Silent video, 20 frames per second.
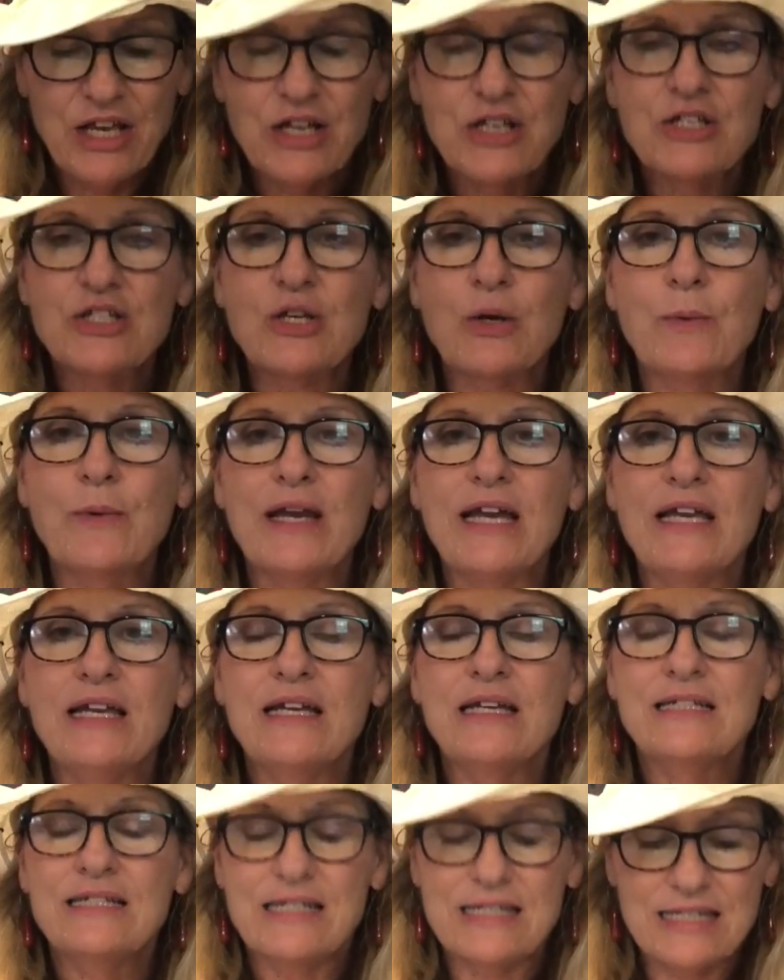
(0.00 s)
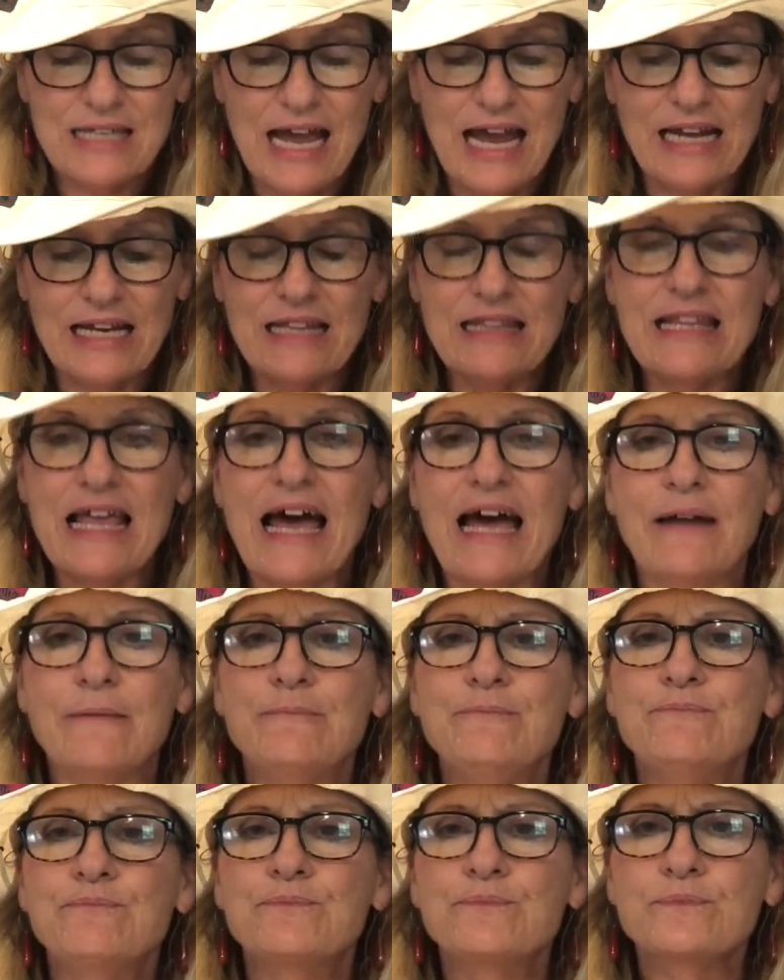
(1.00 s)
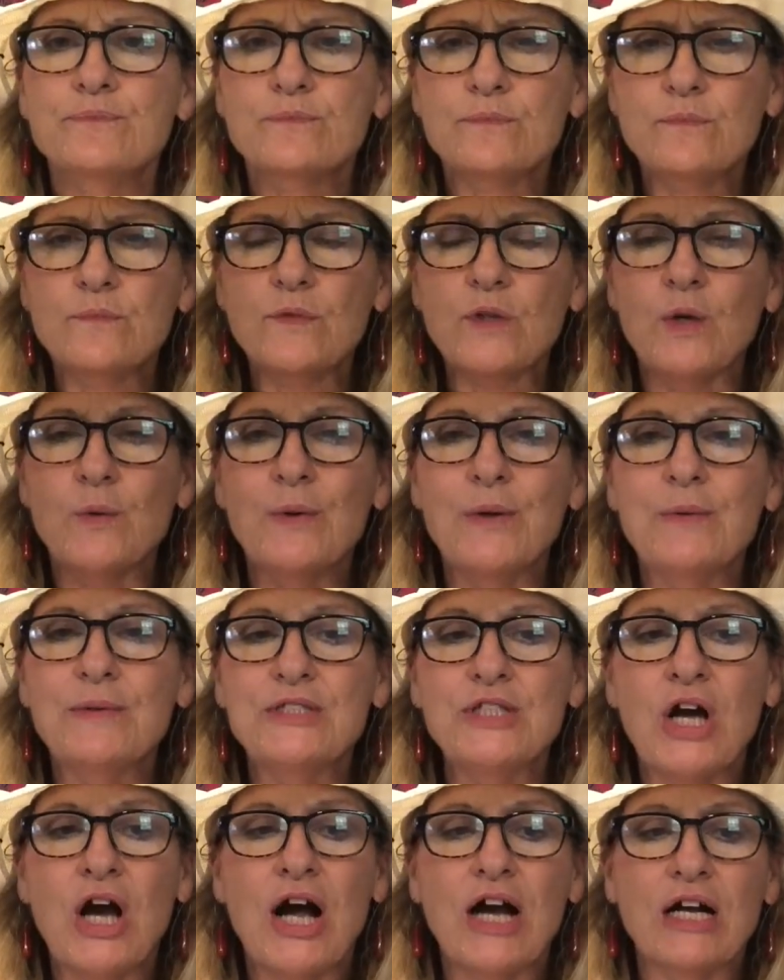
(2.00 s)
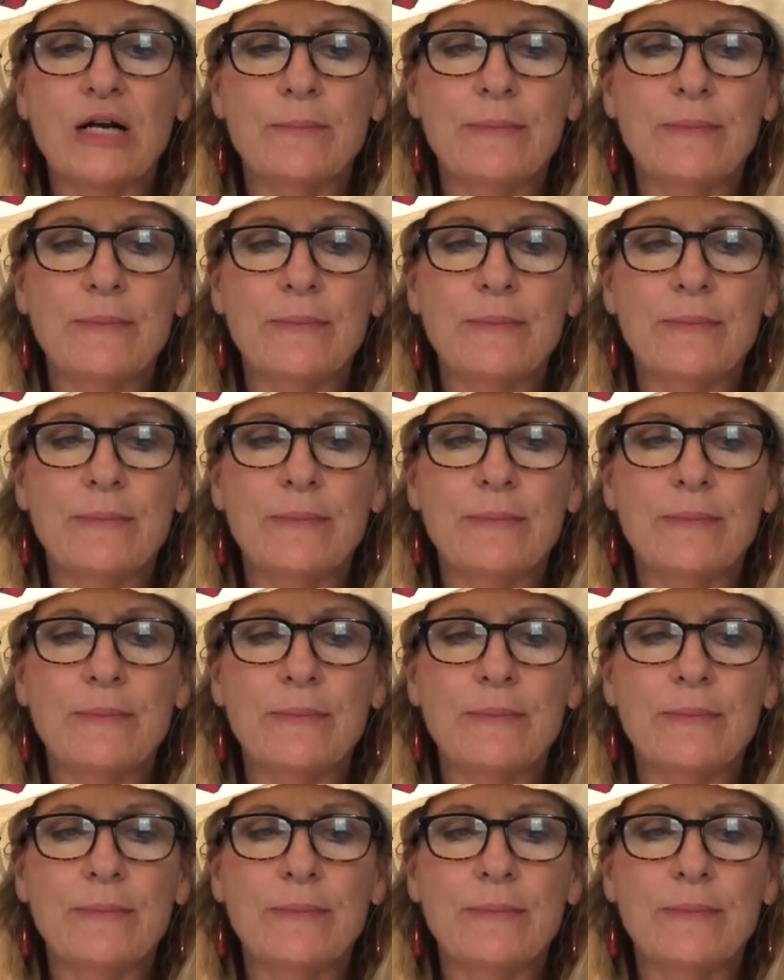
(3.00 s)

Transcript: So we decided that we would talk